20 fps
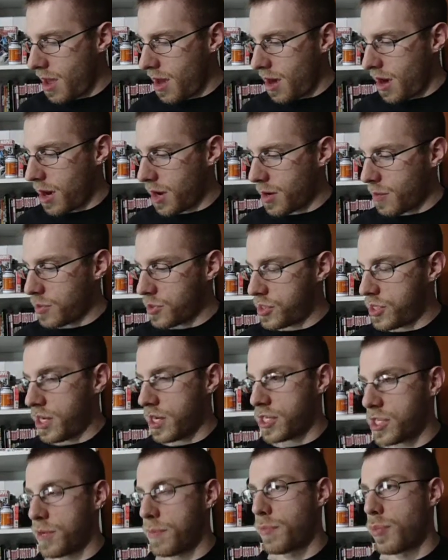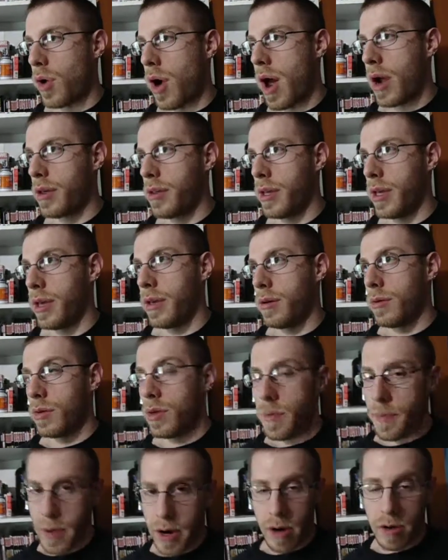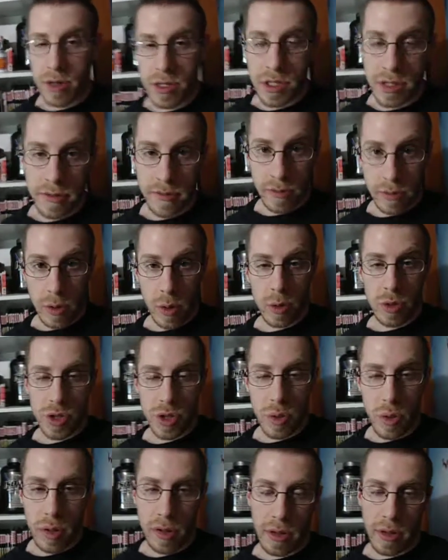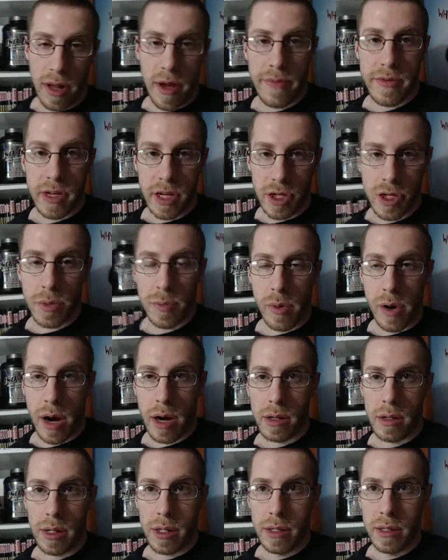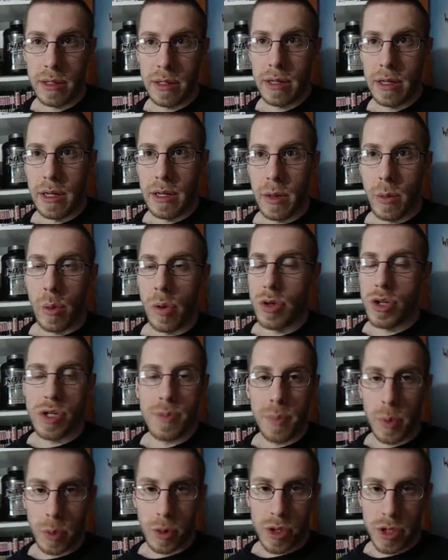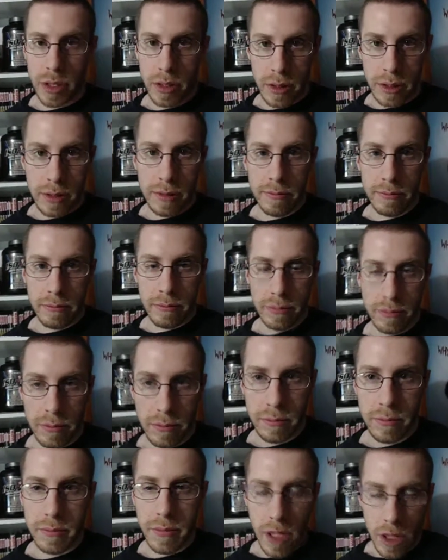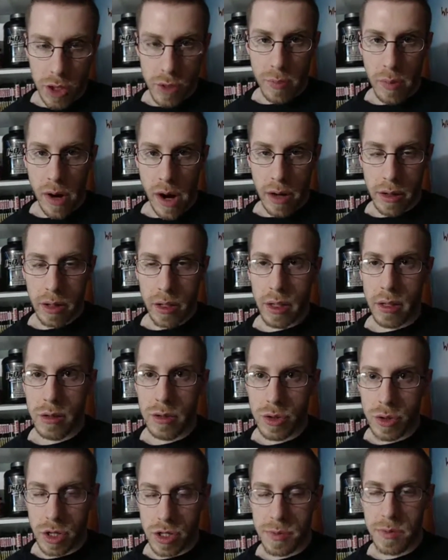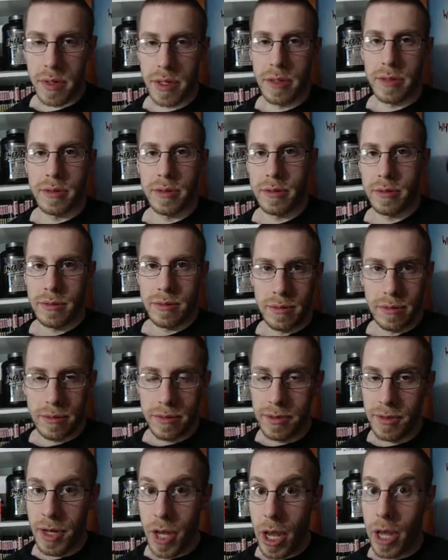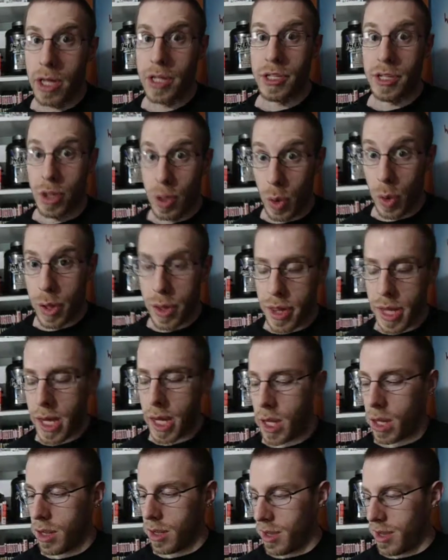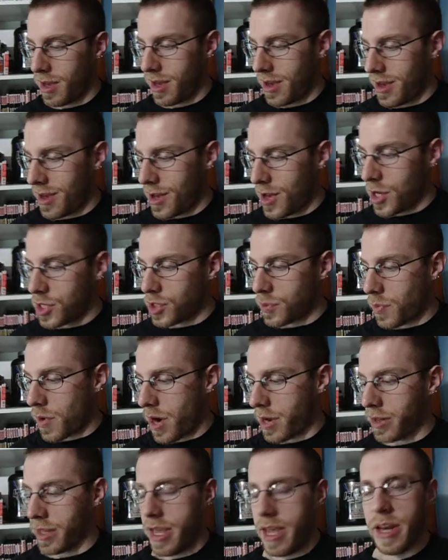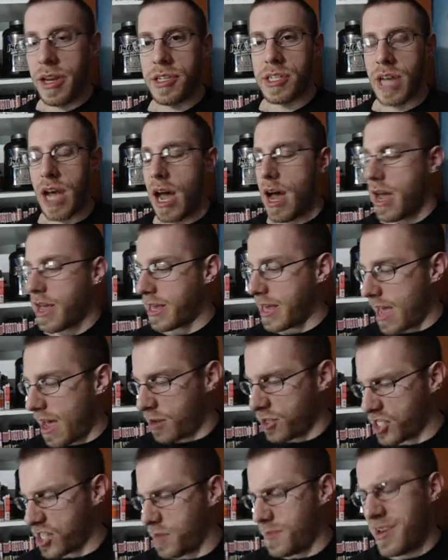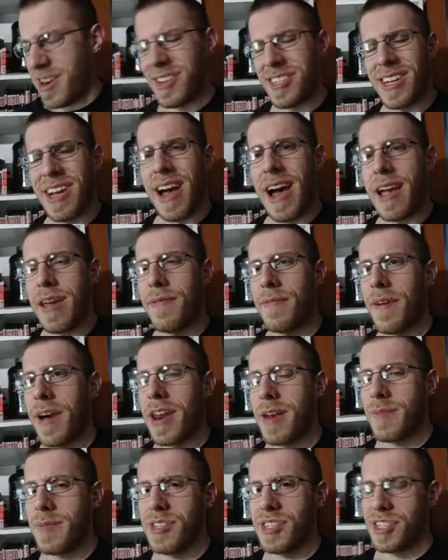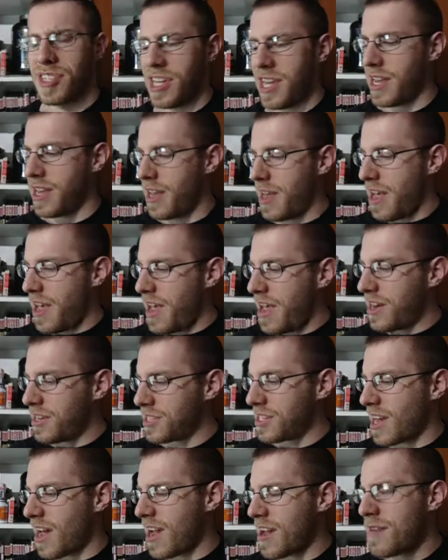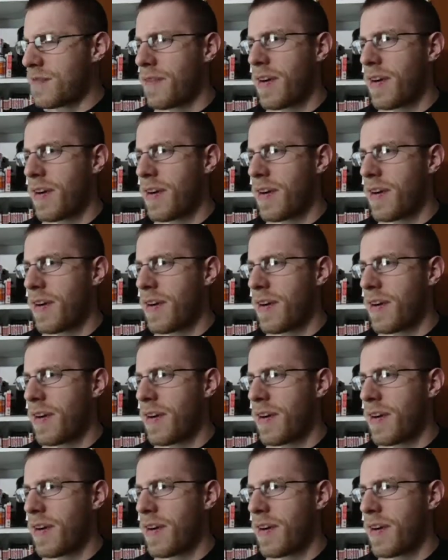Number 6, broccoli. Your parents told you all your life to eat your broccoli. They weren't just bullshitting you. Eat your broccoli, trust me. It's a good thing. So broccoli, it is high calcium, it is high in vitamin C, it is high in